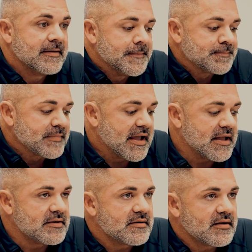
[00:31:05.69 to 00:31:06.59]
Yeah.
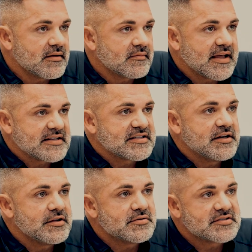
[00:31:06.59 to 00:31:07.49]
And last
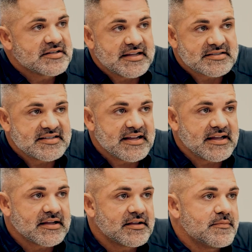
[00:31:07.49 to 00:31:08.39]
thing you need is to get
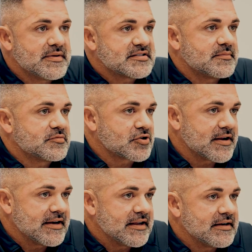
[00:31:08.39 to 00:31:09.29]
sick, you miss some
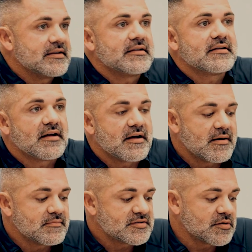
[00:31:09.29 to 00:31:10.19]
training.
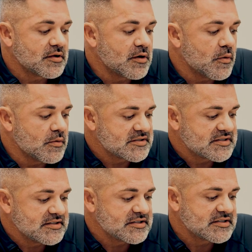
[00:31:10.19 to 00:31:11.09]
So the goal
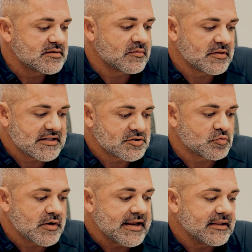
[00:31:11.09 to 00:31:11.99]
is to just, let's
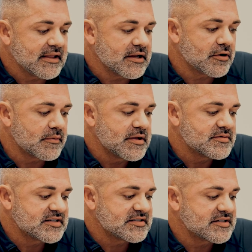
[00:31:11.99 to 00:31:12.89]
regulate your
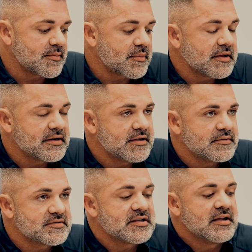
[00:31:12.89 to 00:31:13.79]
immune system. I'm going to
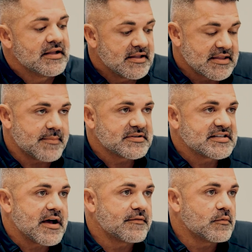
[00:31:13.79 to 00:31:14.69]
use
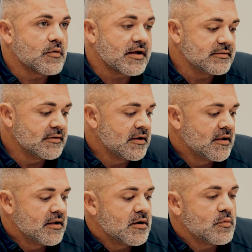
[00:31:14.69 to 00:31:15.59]
thymosin alpha-1
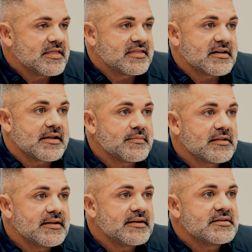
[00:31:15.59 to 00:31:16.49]
with
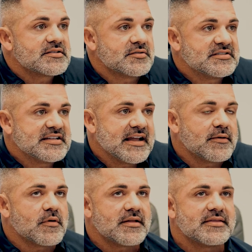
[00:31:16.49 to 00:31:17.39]
thymulin. So
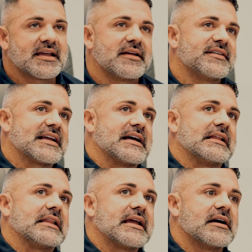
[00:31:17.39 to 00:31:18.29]
TA1, they get it
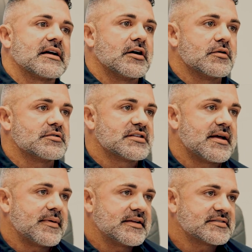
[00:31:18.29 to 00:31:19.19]
kind of like a coach
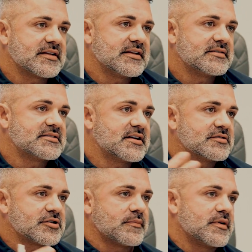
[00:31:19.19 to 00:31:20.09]
that basically
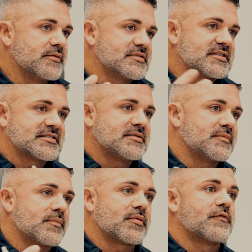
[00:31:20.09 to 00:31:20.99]
tells your immune
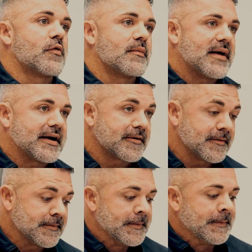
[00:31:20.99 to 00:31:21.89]
system to perform better.
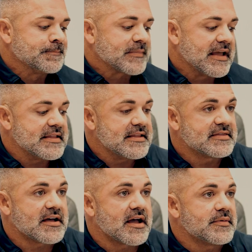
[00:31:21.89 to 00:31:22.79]
And
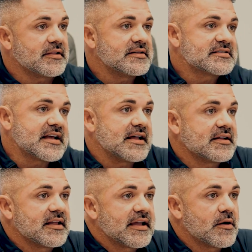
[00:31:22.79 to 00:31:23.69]
then thymulin's
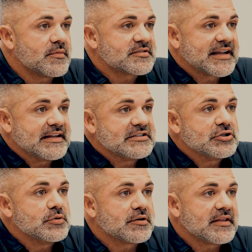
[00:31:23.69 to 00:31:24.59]
kind of like almost like a
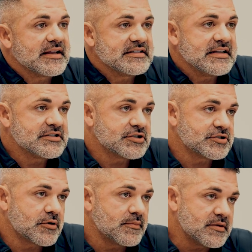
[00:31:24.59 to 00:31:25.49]
tutor that
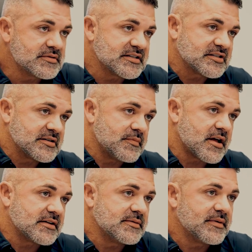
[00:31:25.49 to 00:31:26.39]
teaches your immune system
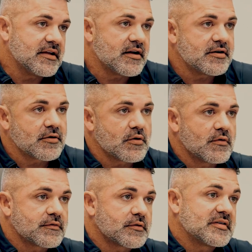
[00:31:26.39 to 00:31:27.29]
not to be under or
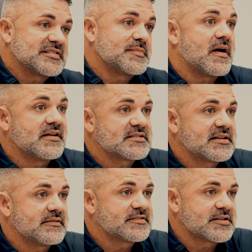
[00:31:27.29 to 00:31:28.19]
over
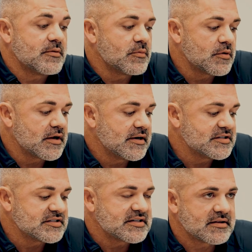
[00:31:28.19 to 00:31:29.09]
responsive. So we're going to
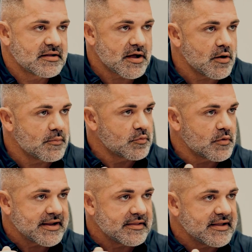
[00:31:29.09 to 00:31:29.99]
just help
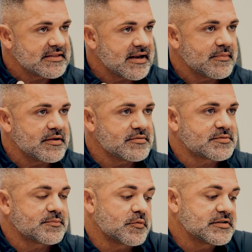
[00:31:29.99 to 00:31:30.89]
regulate that immune
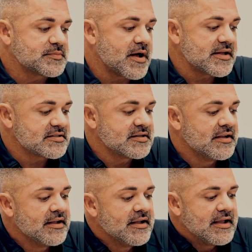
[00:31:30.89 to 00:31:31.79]
response.
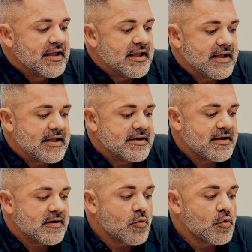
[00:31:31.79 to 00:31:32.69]
And,
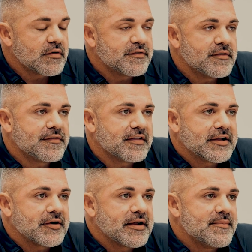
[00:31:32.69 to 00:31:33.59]
or if you feel
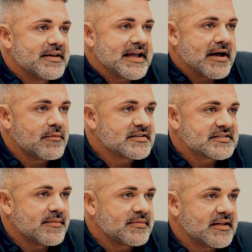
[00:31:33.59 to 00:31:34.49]
like you're coming down with
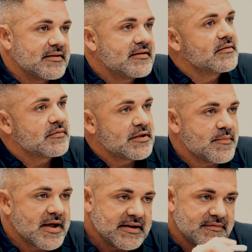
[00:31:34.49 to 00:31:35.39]
something, you
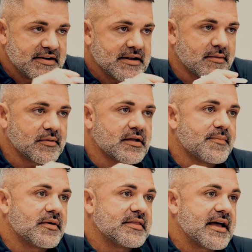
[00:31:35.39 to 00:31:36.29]
might even double
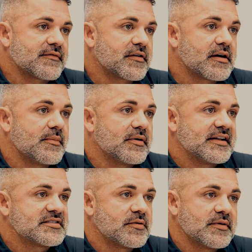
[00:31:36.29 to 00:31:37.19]
up on that for a couple of
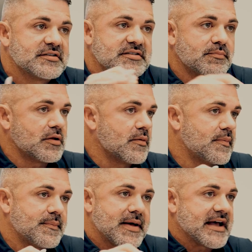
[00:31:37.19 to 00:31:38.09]
days. So we just blow
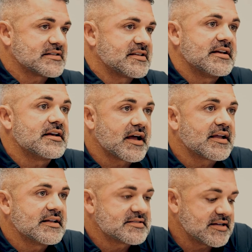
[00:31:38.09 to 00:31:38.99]
past it and
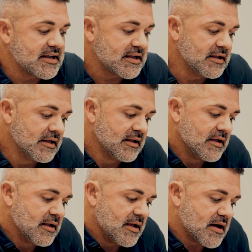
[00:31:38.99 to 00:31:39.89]
not get sick.
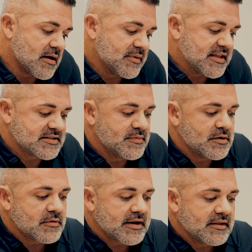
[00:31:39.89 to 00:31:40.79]
But that's
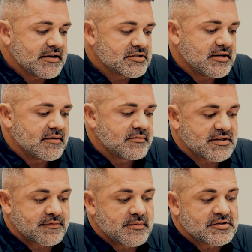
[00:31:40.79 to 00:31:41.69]
immune regulation
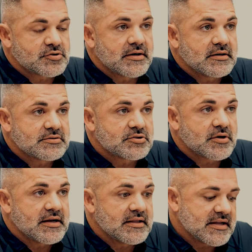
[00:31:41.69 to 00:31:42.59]
just from the strenuous
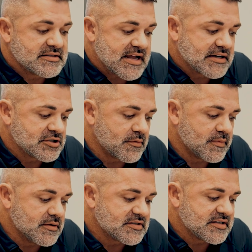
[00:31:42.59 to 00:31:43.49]
training that taxes your
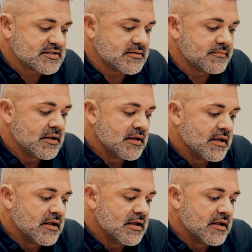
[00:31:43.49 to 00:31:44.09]
immune system.